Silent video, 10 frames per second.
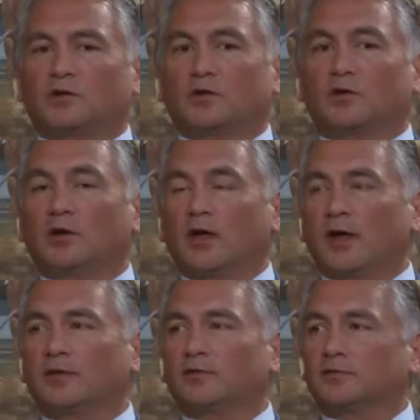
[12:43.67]
to look
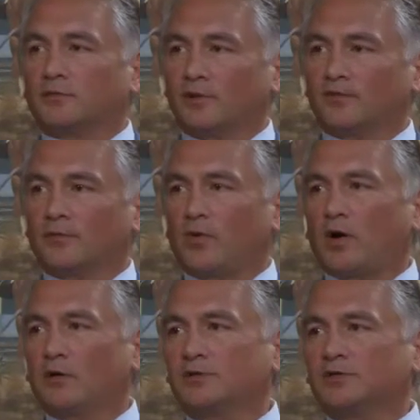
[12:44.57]
at different
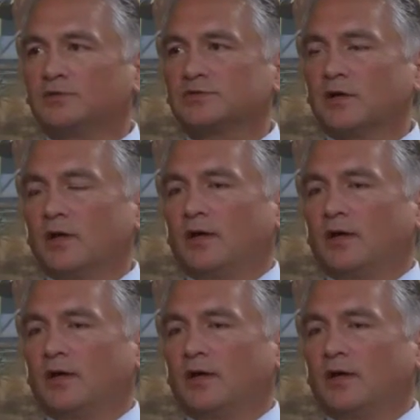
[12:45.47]
partnerships.